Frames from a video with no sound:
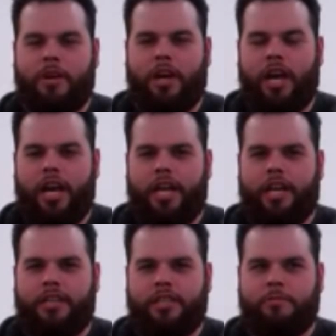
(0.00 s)
by
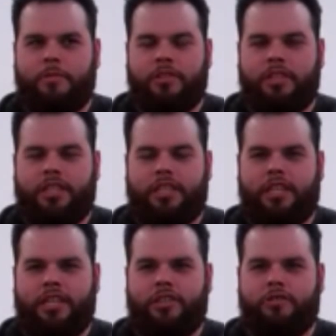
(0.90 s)
a disability and
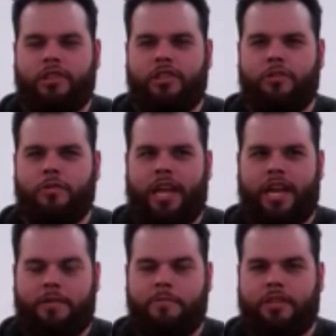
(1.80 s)
that you can do what
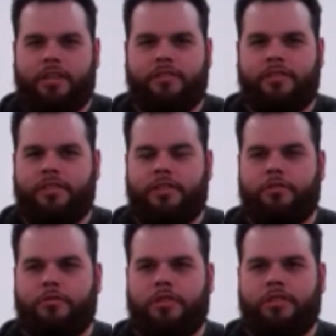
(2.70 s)
anybody else can
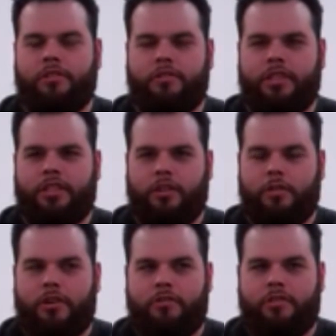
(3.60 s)
do, including go
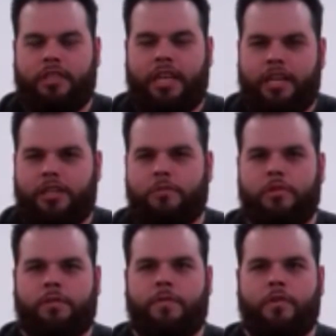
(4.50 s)
out and get into the
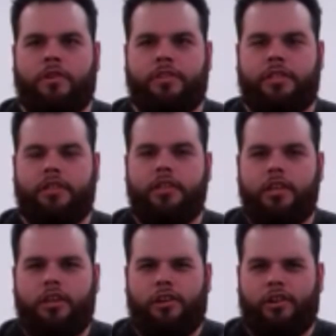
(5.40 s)
workforce and
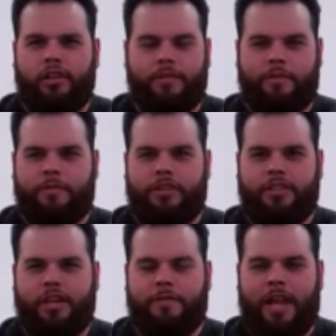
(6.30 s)
earn a living for
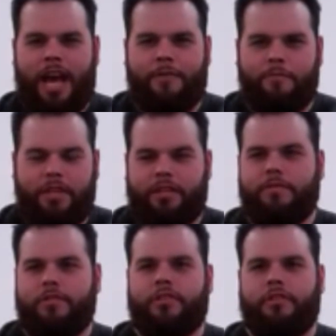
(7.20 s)
yourself and have a
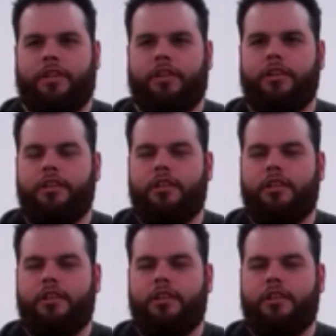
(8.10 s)
meaningful career.